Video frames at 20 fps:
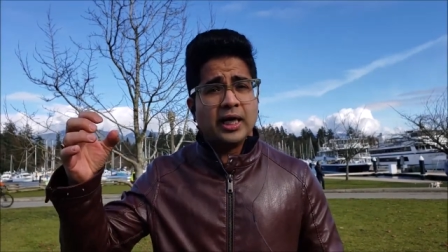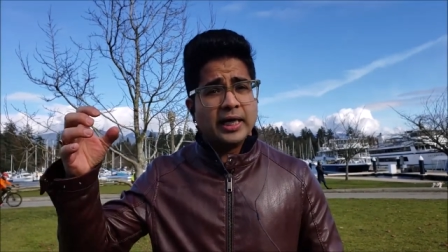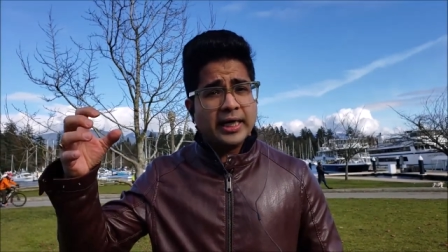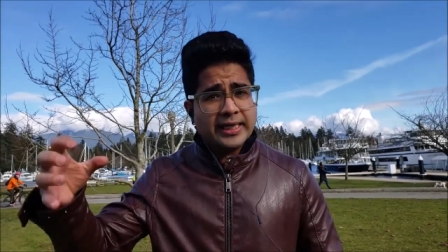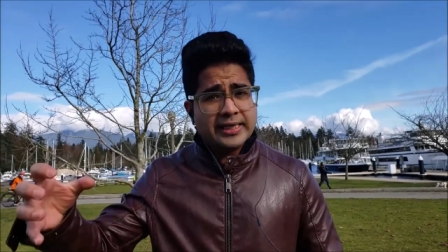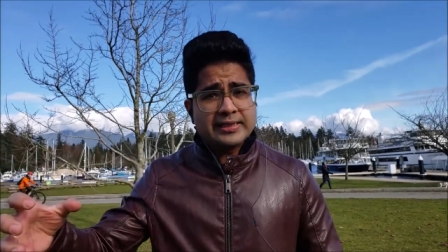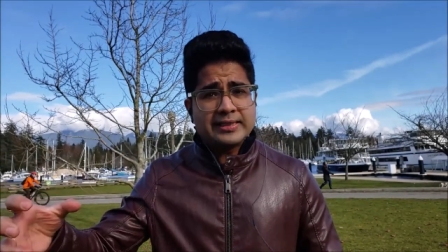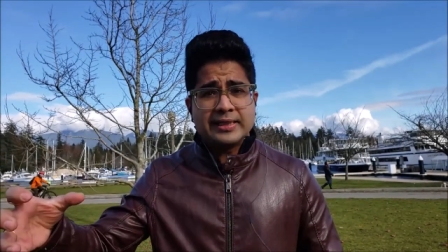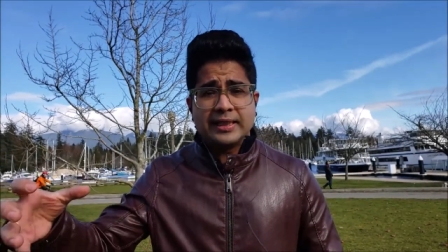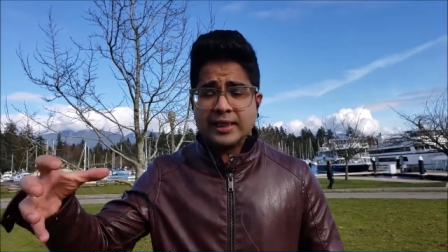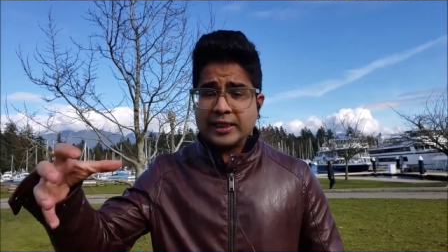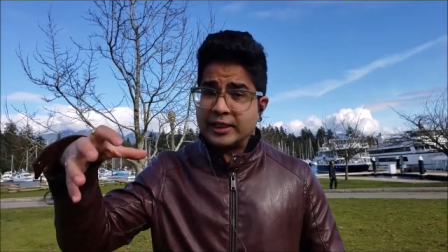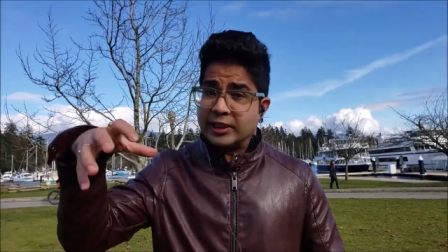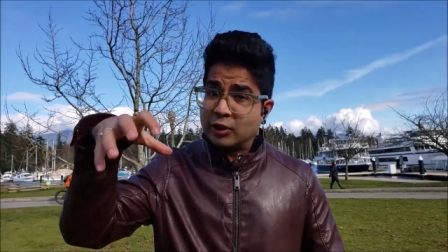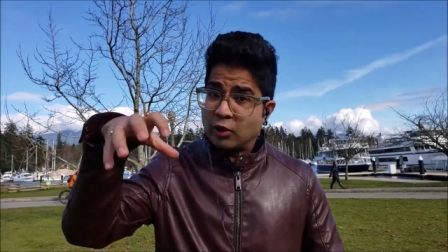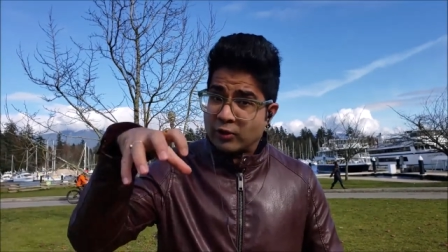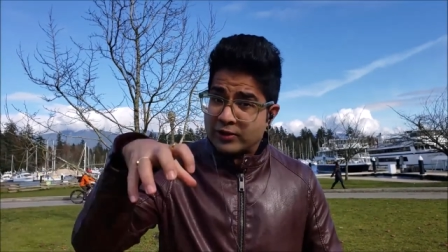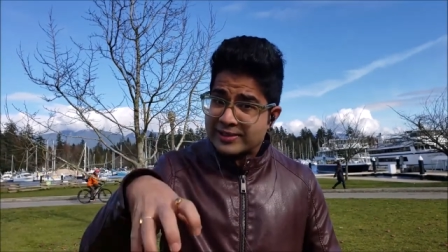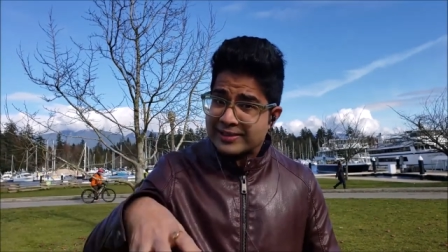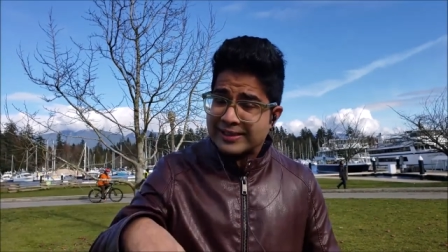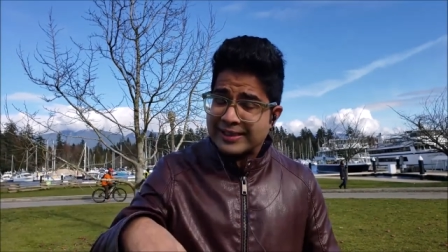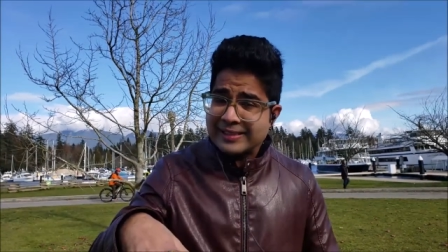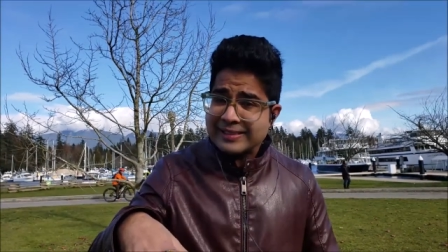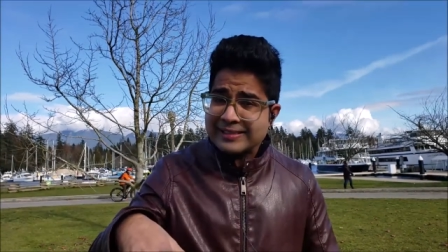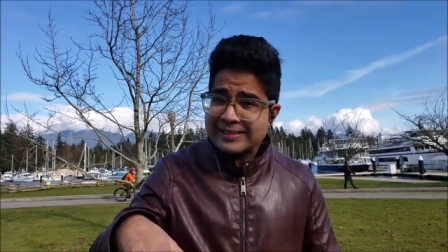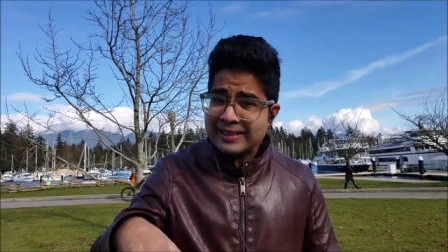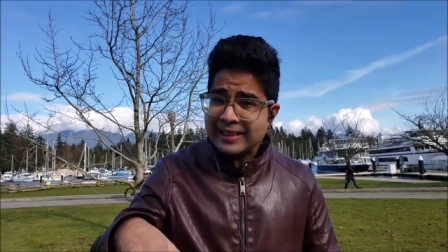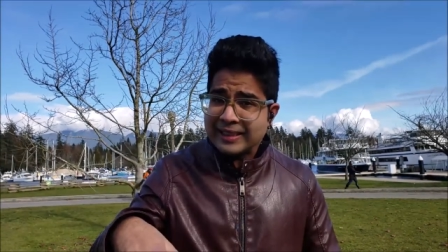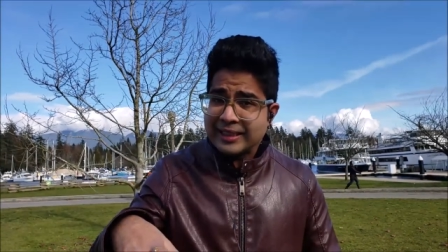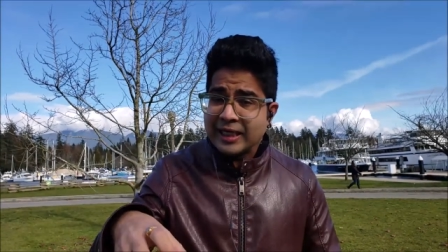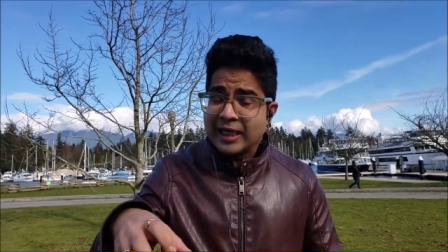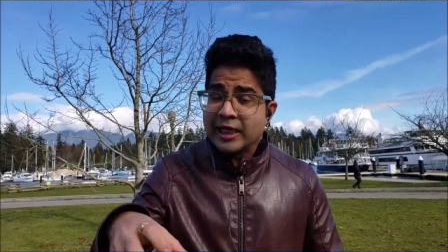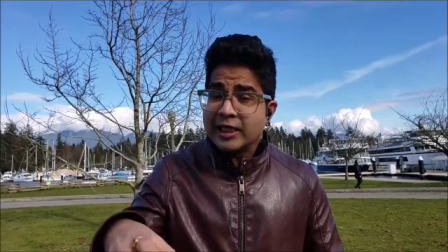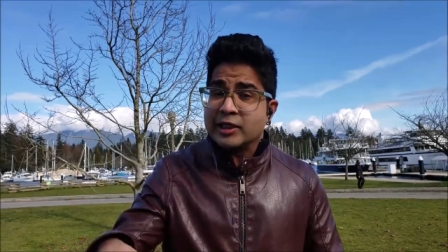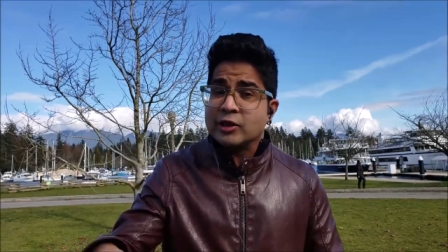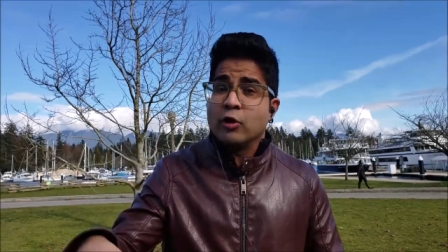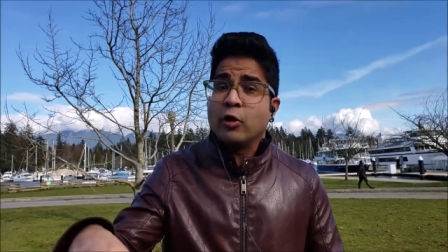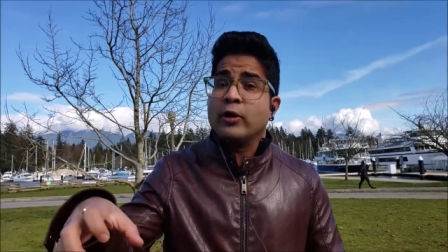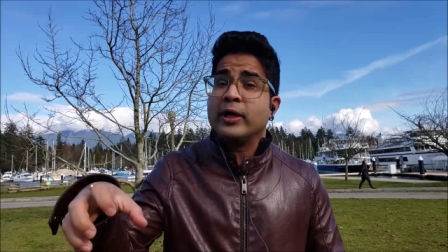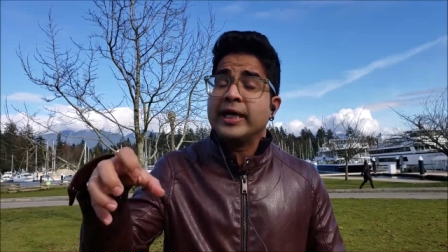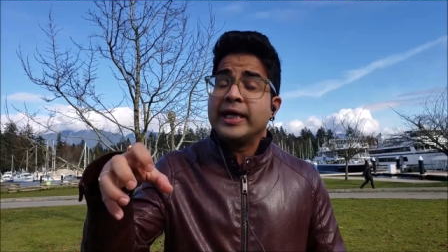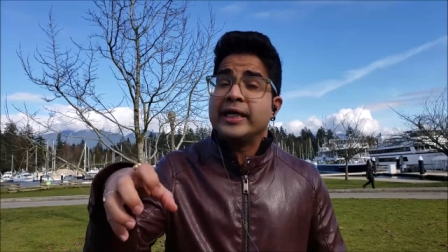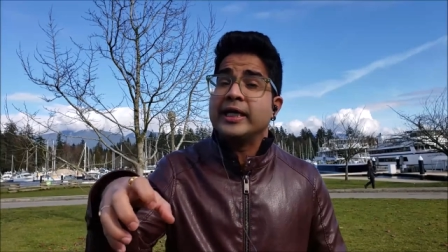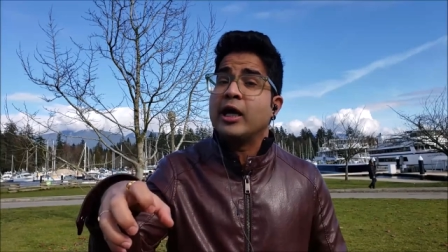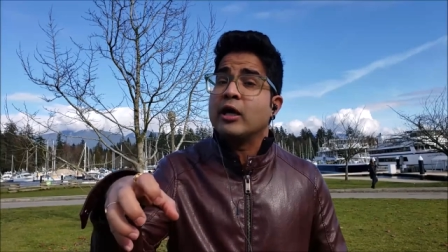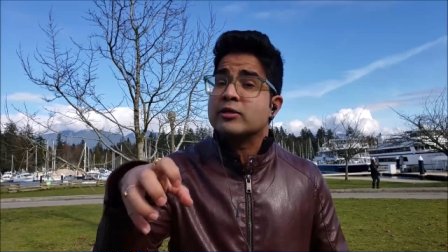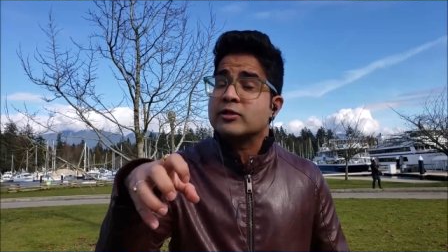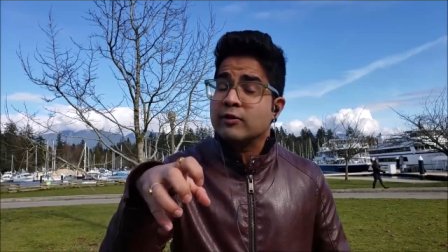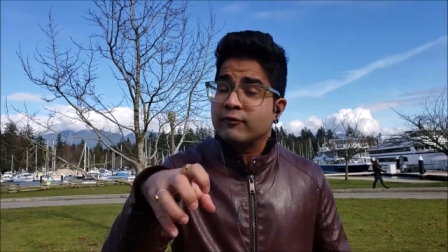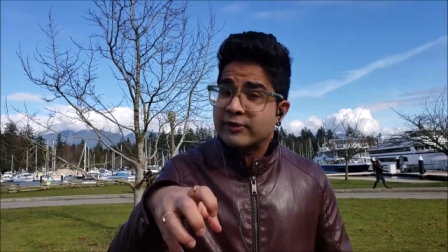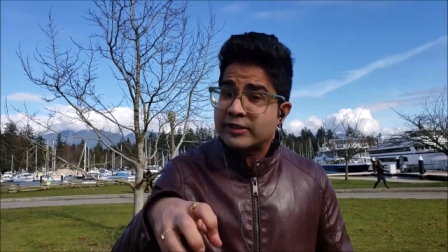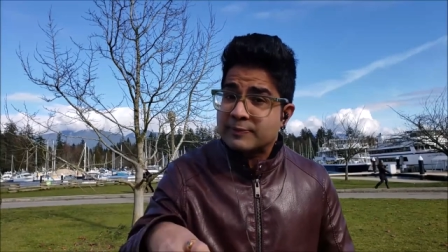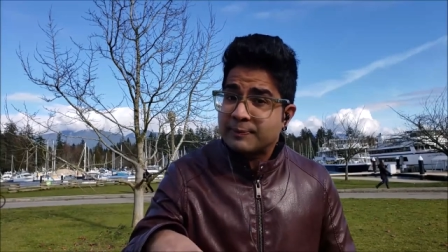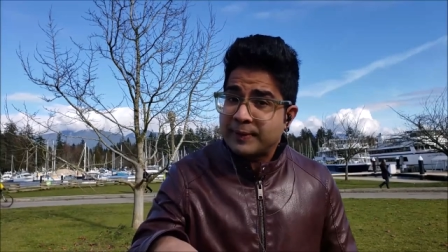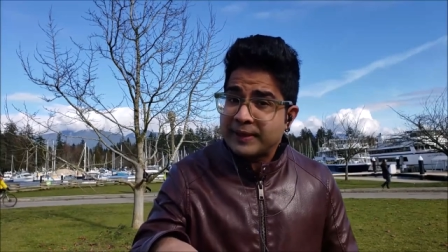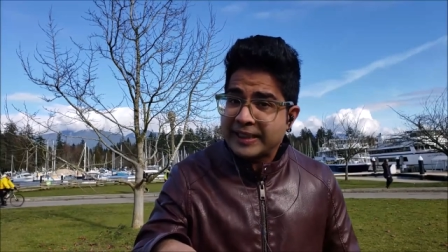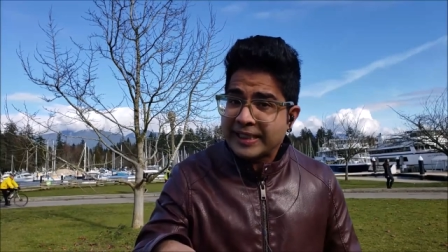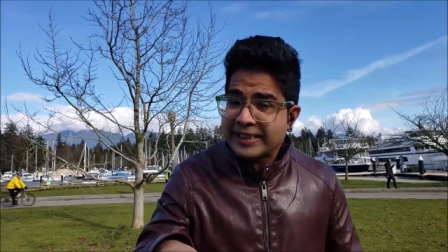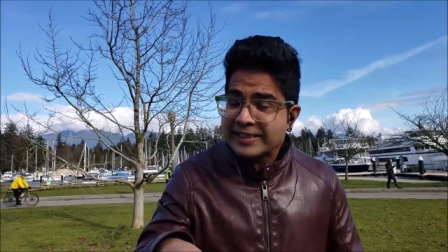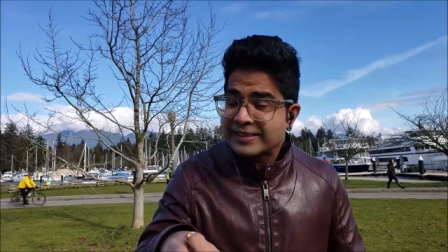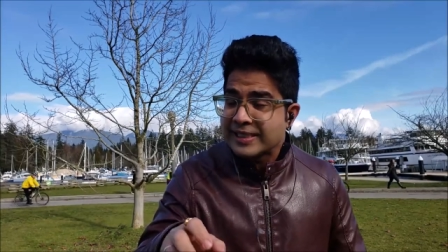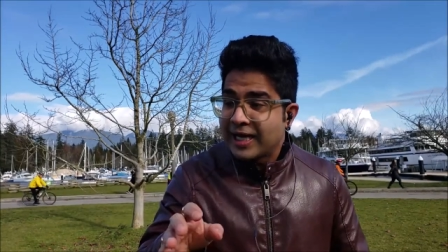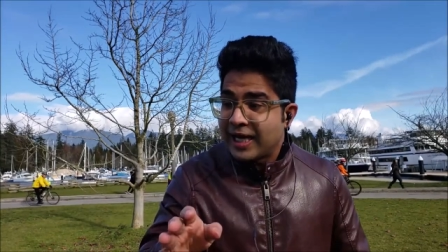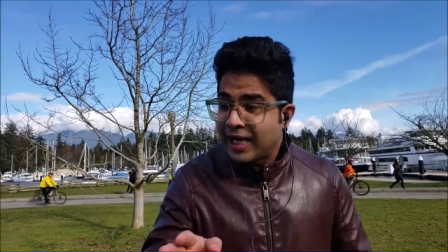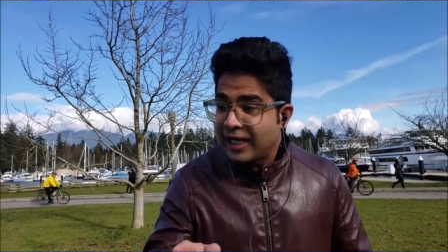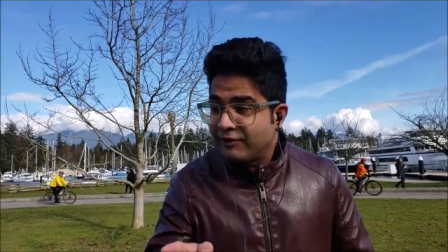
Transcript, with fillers: is your skill set, your areas of expertise,